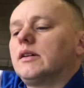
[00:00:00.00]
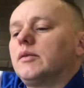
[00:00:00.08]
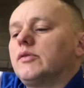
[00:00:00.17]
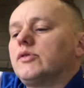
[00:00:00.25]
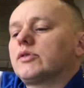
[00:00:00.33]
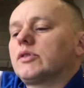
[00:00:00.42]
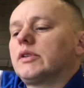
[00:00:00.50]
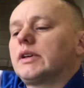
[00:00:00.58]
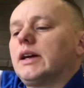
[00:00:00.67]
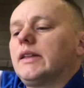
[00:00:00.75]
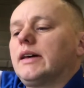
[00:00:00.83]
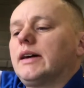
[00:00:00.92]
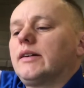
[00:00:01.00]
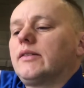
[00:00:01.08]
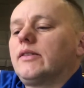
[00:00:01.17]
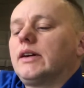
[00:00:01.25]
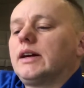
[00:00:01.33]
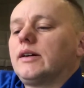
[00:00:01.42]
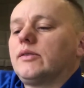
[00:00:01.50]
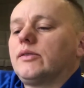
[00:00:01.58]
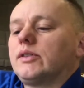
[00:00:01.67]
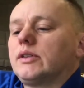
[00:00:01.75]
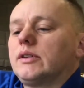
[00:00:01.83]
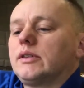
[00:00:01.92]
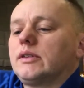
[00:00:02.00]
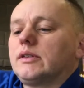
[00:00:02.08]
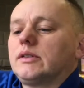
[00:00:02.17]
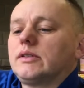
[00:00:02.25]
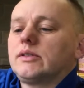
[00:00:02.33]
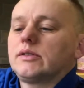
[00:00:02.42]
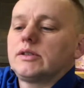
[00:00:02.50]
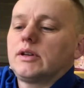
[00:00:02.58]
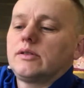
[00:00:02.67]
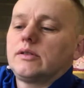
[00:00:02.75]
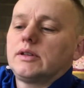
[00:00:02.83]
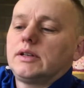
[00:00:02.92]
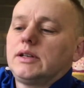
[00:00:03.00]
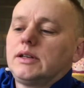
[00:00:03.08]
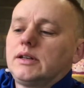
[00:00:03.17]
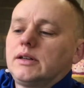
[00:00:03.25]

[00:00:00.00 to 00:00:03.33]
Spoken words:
We've just got to get that round so that the